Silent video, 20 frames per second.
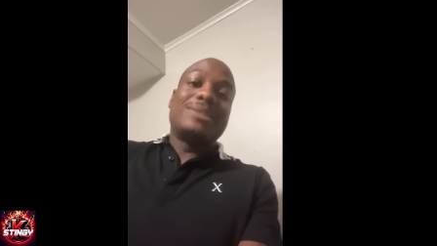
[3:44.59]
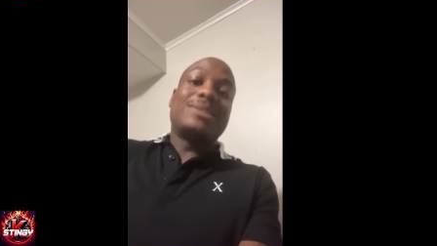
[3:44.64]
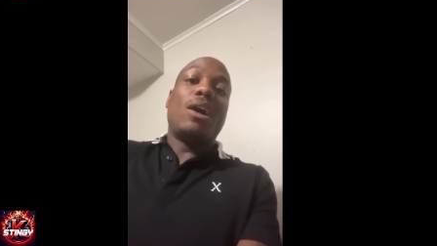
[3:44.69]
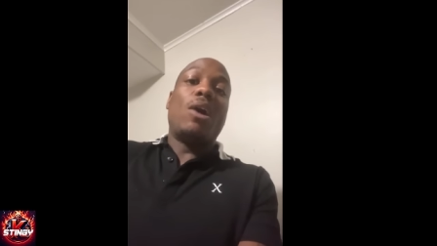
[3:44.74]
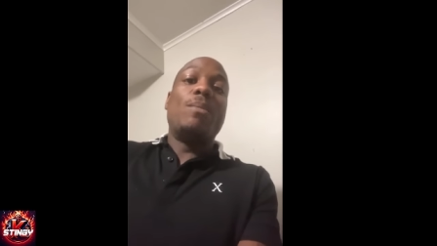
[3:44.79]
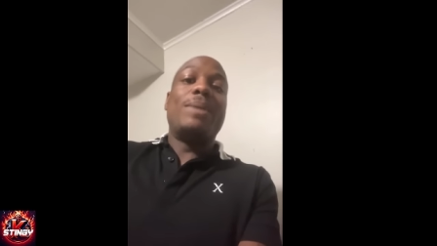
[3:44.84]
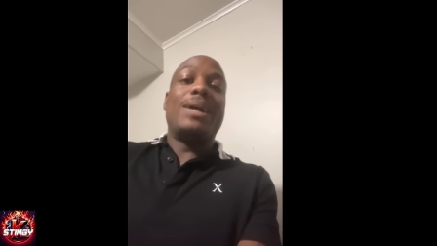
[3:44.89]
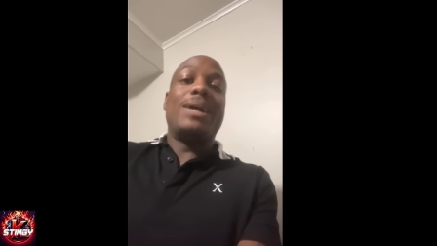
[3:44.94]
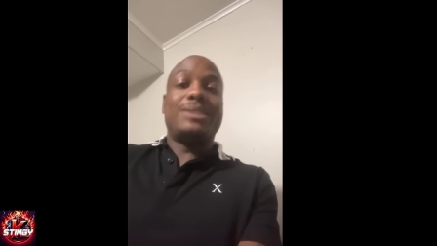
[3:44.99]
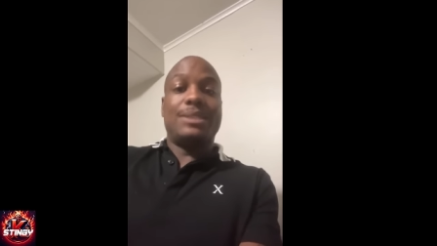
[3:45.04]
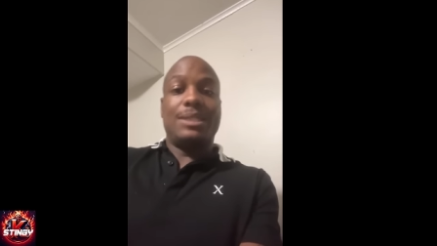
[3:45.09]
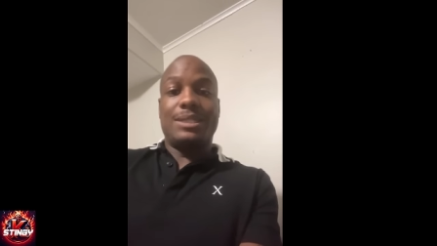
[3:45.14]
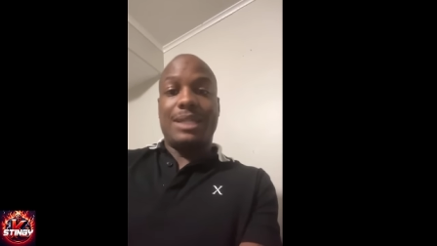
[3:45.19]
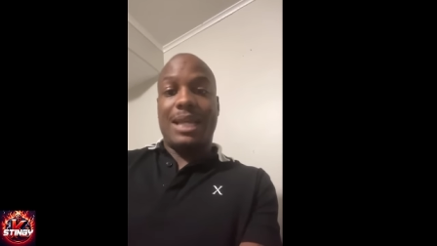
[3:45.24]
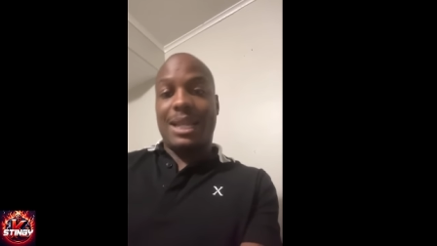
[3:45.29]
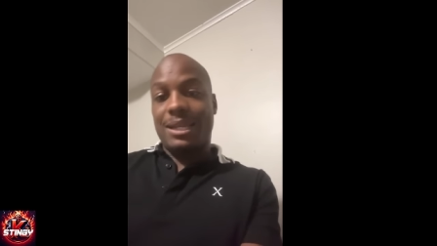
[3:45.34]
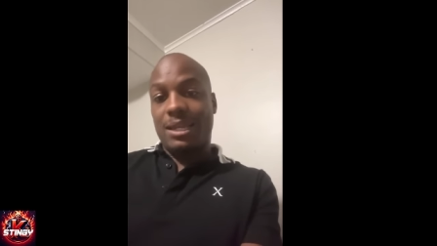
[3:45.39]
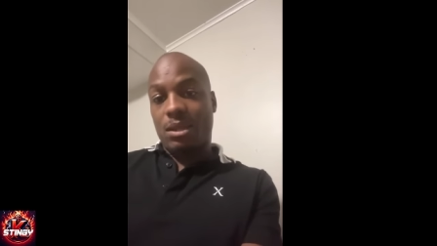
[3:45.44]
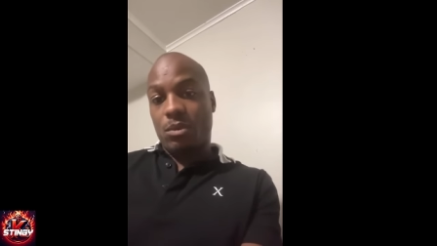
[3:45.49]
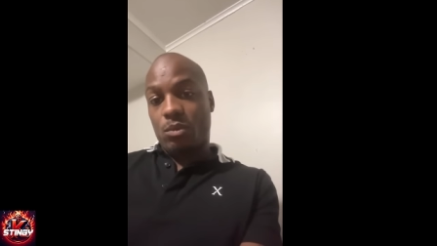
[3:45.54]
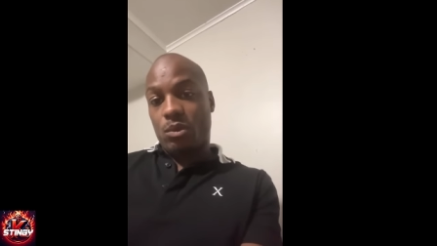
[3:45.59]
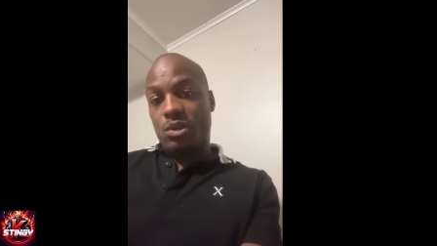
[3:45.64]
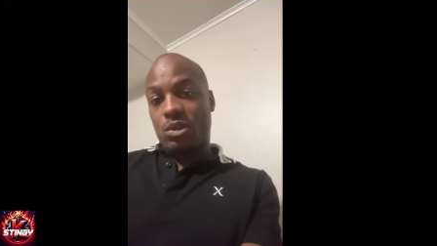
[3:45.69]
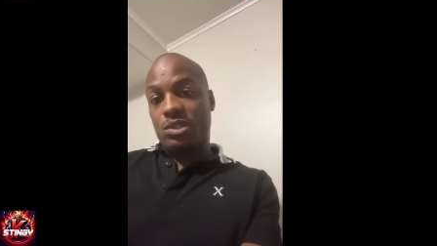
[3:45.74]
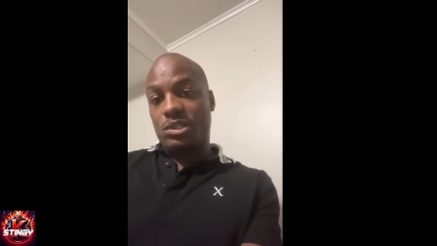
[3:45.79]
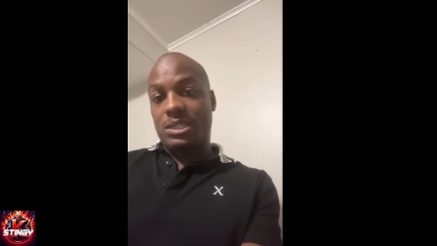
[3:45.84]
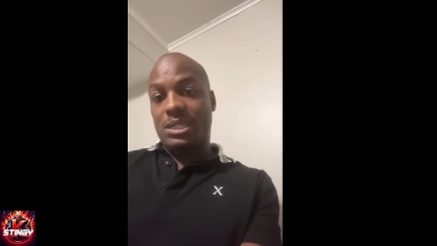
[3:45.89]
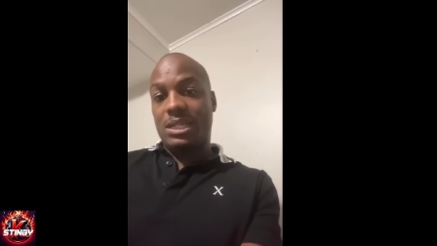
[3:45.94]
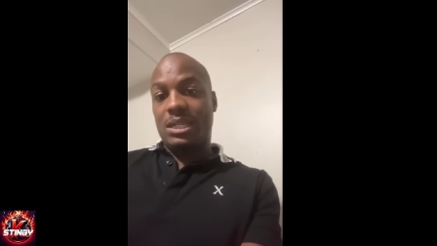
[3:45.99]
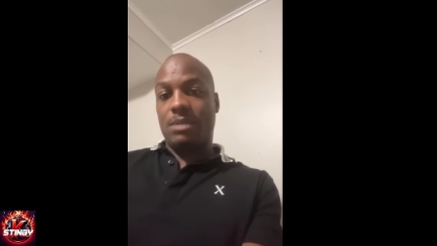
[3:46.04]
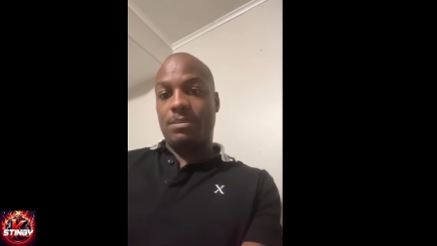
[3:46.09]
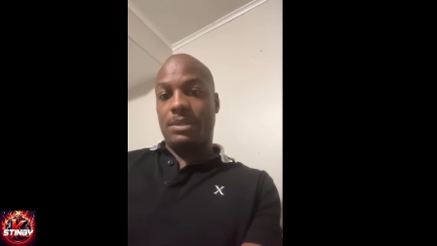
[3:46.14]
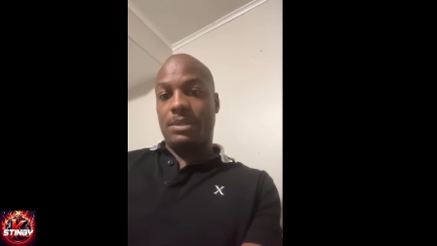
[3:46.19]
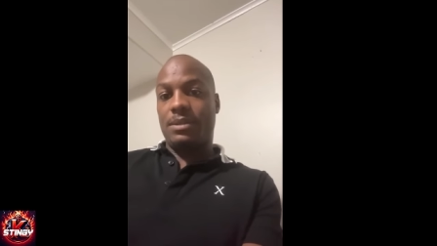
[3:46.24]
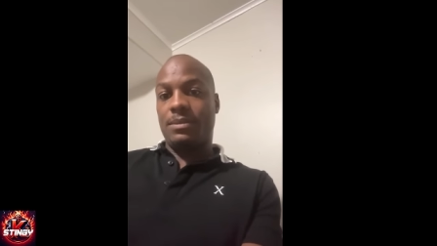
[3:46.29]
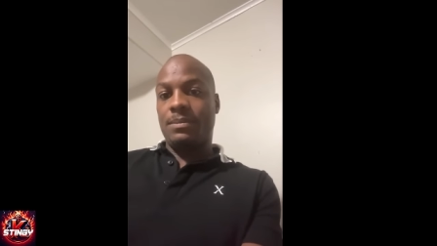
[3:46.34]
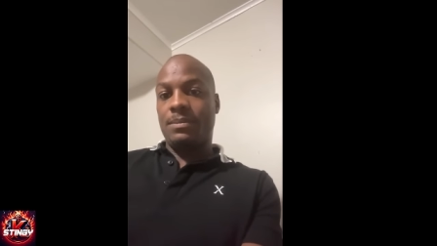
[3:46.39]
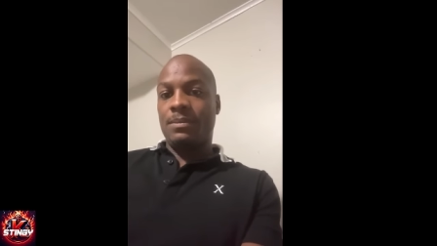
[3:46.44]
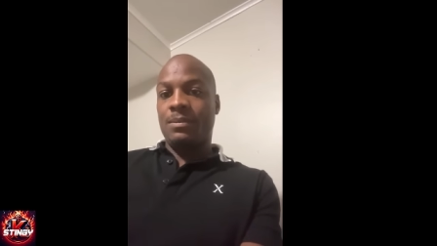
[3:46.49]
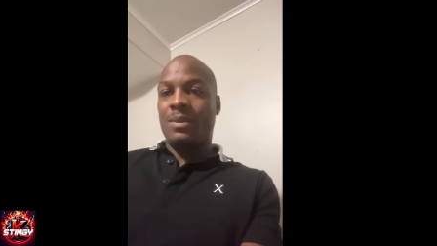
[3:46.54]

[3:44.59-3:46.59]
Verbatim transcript: I, taught myself not let words get to me.